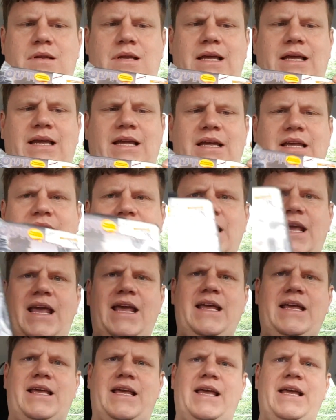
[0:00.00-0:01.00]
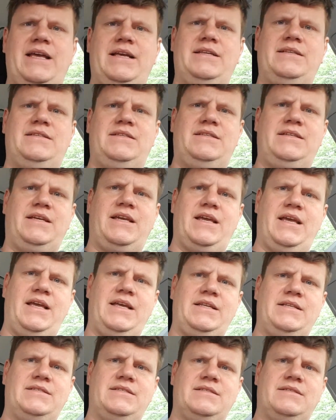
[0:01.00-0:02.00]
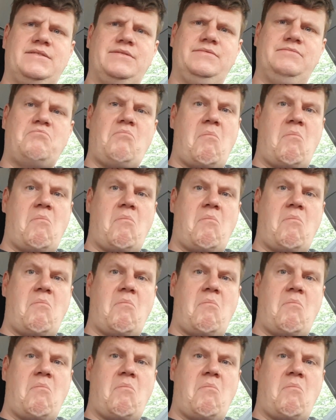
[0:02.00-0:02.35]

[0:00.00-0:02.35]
EA case.